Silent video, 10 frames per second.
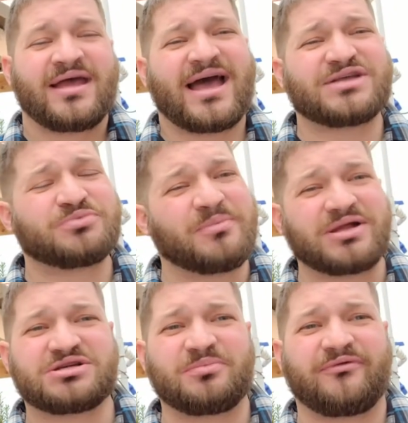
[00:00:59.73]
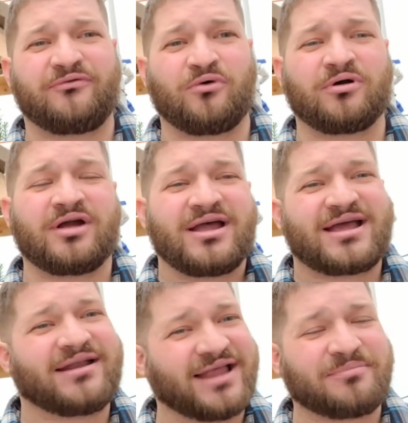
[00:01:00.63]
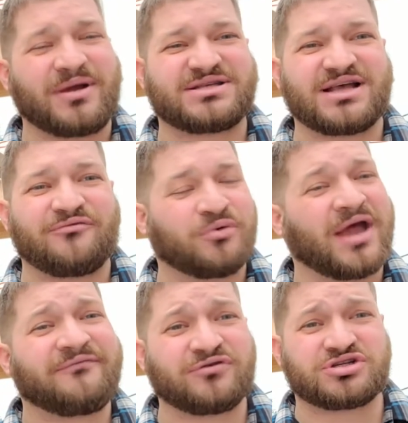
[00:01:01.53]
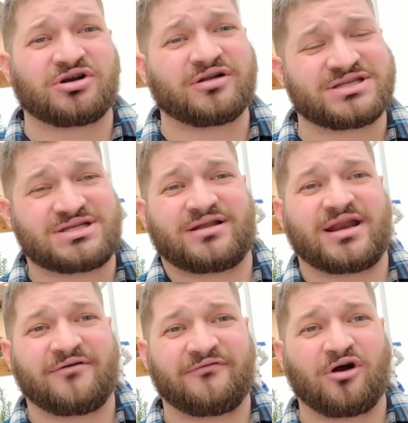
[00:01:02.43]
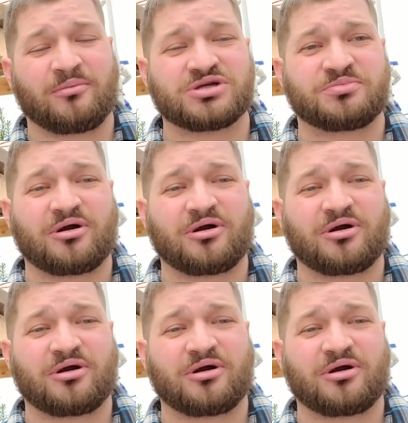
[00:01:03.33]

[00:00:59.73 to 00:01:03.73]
As we mentioned before, kind of like myself, when I first started selling at farmers